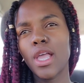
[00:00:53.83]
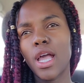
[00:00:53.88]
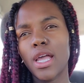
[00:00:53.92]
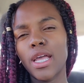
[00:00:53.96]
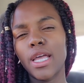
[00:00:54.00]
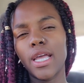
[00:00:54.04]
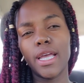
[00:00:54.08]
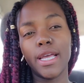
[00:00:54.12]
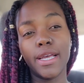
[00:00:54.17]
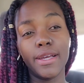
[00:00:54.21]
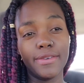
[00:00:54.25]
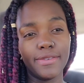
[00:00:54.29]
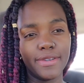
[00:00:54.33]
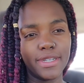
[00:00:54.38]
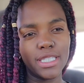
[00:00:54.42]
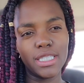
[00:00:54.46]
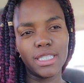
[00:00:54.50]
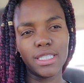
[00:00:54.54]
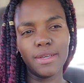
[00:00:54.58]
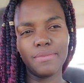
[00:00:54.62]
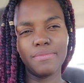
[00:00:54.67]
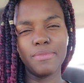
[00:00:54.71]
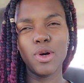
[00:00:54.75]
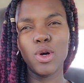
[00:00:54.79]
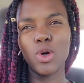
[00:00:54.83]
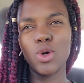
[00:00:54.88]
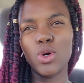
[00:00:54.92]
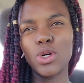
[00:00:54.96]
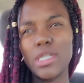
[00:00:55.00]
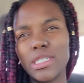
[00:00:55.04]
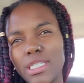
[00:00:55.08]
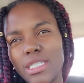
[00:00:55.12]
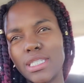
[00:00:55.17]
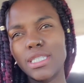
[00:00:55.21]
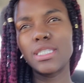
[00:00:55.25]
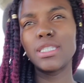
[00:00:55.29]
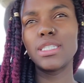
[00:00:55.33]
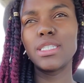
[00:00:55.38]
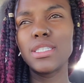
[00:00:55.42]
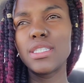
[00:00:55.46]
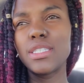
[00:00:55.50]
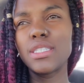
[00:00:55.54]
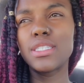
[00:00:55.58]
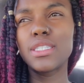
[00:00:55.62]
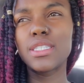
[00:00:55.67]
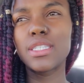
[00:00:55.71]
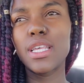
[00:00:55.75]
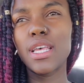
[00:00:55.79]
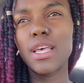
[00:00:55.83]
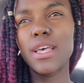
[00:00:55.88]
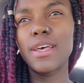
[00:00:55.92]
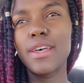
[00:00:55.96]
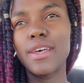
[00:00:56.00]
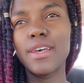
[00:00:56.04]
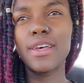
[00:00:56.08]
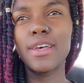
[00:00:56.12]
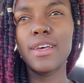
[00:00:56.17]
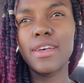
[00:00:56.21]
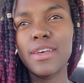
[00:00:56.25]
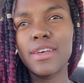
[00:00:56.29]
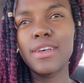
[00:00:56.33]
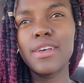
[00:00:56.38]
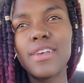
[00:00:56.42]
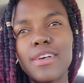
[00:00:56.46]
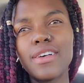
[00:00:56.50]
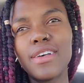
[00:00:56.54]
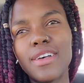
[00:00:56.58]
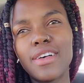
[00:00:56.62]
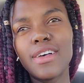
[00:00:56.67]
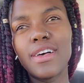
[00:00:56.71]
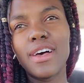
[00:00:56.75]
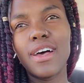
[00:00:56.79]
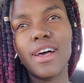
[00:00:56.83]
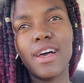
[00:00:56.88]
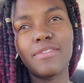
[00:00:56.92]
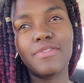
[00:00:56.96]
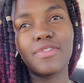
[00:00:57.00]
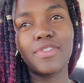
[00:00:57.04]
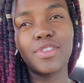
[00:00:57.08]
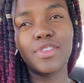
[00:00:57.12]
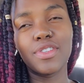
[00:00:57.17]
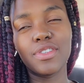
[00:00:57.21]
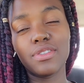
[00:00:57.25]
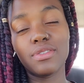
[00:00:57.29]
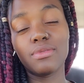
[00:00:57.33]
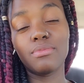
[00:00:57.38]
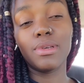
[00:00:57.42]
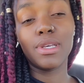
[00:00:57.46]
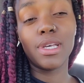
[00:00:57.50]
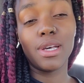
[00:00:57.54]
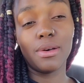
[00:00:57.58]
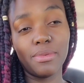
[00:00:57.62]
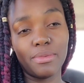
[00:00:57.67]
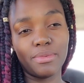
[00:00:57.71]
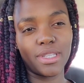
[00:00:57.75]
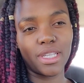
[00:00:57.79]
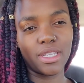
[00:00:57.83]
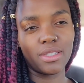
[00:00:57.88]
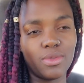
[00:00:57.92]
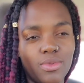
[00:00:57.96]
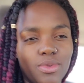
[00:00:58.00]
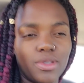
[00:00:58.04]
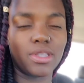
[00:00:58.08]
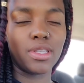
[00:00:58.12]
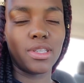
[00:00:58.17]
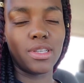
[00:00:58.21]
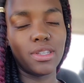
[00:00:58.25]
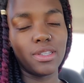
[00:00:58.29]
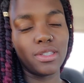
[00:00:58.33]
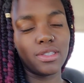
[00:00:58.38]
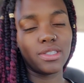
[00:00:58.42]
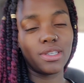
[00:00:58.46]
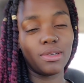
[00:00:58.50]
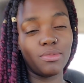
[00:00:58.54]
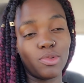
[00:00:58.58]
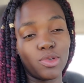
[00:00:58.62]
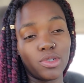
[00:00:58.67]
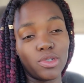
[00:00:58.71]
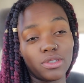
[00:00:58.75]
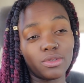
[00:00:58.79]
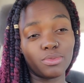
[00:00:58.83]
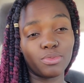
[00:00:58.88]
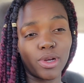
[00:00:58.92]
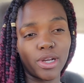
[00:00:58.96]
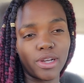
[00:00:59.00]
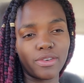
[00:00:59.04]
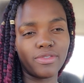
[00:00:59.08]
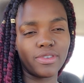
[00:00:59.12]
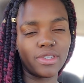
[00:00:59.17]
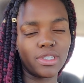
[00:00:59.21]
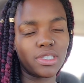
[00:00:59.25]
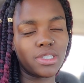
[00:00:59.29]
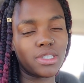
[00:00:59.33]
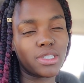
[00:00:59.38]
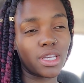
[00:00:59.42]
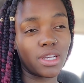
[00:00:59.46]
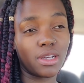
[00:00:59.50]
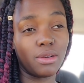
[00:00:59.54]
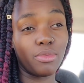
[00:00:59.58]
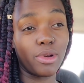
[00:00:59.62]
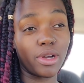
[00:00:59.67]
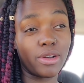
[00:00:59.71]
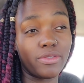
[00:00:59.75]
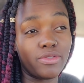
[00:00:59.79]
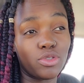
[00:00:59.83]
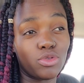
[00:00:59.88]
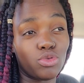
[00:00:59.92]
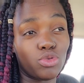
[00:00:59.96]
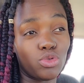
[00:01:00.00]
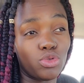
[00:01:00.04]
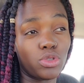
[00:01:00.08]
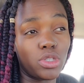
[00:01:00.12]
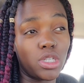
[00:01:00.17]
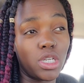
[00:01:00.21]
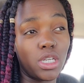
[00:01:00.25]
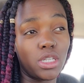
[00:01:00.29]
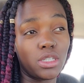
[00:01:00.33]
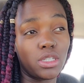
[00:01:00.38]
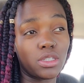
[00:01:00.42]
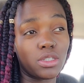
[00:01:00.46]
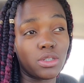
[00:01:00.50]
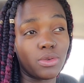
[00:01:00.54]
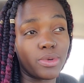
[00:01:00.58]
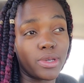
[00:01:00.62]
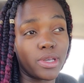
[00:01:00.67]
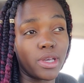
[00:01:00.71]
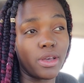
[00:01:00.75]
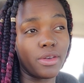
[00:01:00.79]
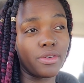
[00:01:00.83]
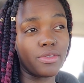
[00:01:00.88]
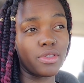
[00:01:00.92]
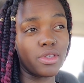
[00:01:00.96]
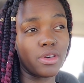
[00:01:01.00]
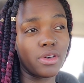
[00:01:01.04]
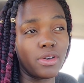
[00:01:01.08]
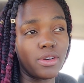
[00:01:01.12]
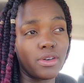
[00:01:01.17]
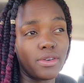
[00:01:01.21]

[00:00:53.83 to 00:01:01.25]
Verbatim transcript: Here at Tim Hortons. I've literally become obsessed with the Tim Hortons breakfast, Second breakfast routine. So we got the